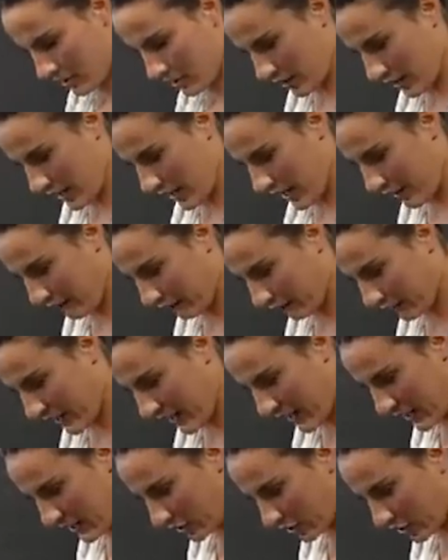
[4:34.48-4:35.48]
you're
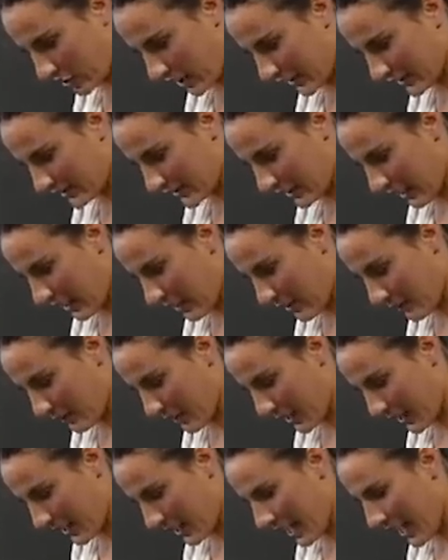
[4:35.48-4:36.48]
lifting your chest up.
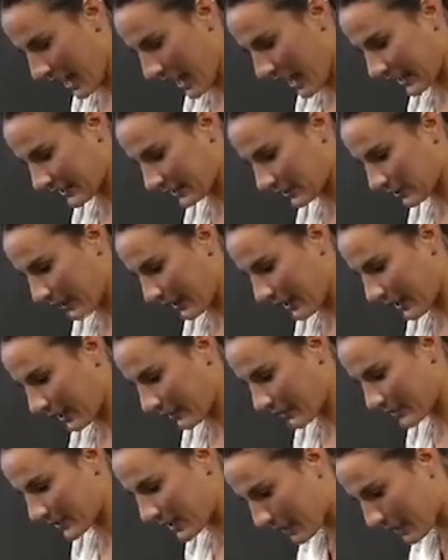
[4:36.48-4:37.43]
As the weight comes